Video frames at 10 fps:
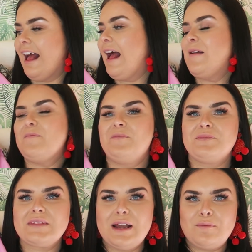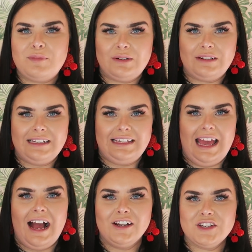But
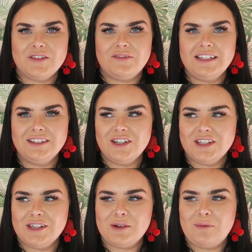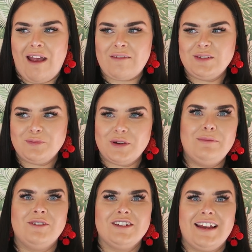yeah, I just feel like you can wear it with
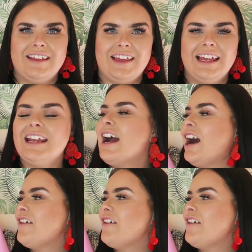pretty much anything.